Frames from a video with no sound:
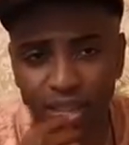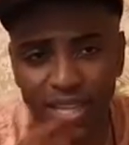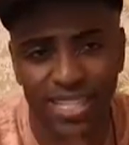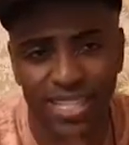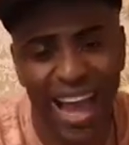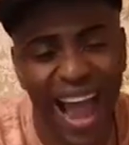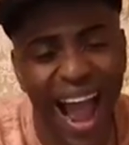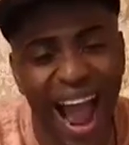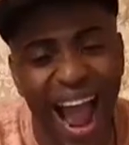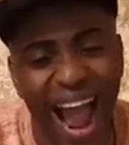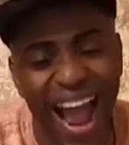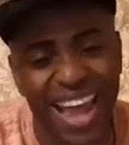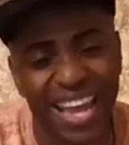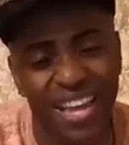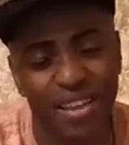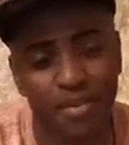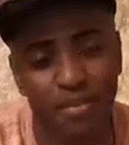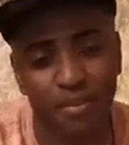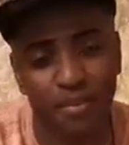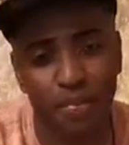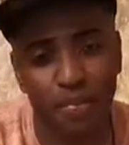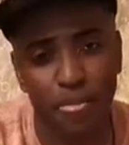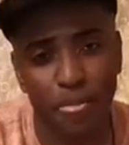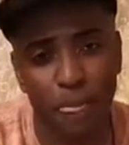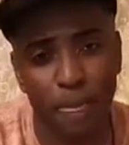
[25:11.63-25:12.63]
The
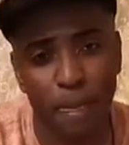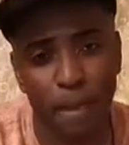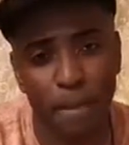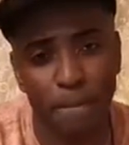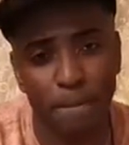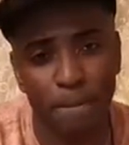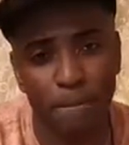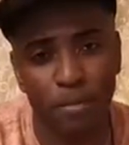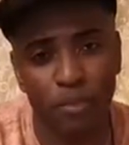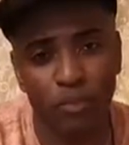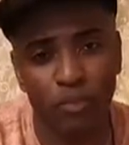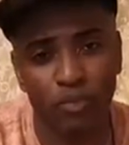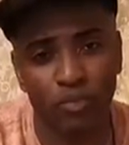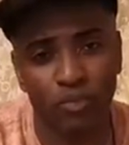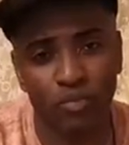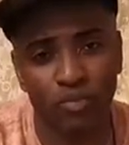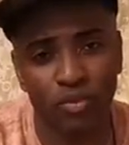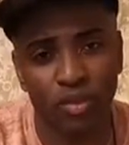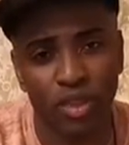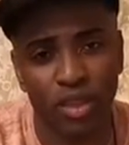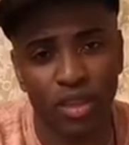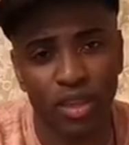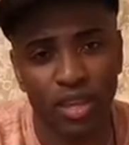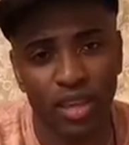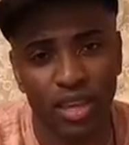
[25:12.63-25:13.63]
time
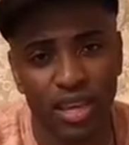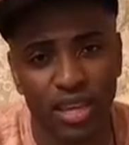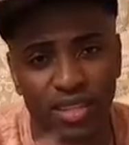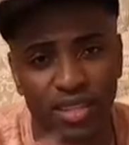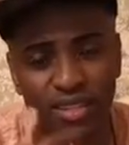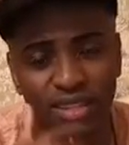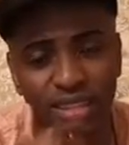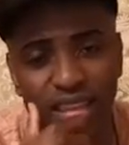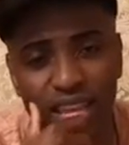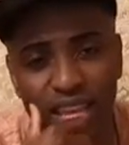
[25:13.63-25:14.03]
is